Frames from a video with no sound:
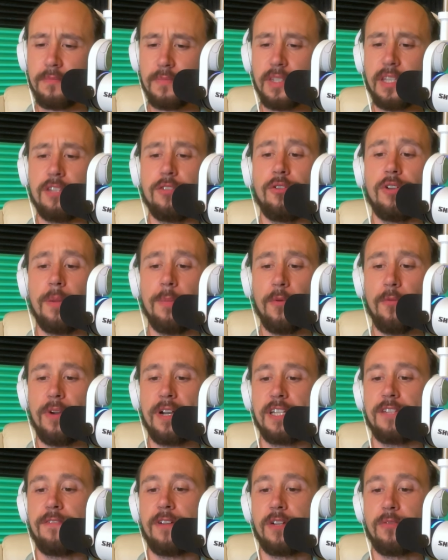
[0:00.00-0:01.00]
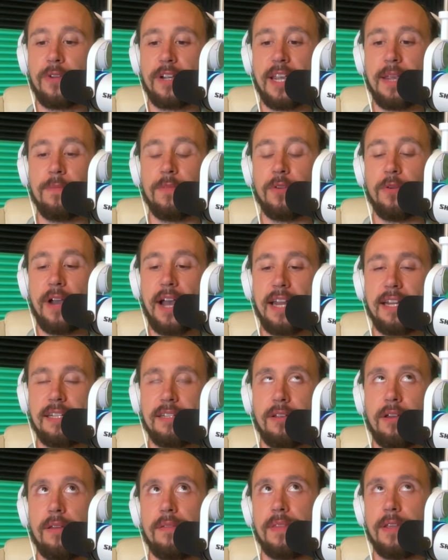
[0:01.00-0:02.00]
So number one, as far as what came through, I had
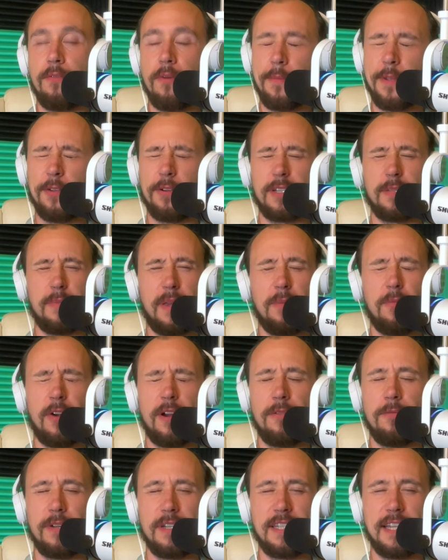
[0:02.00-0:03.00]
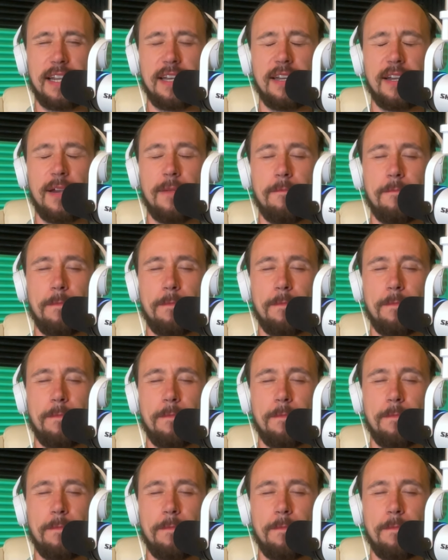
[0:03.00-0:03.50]
it, they want me to explain more. One second here.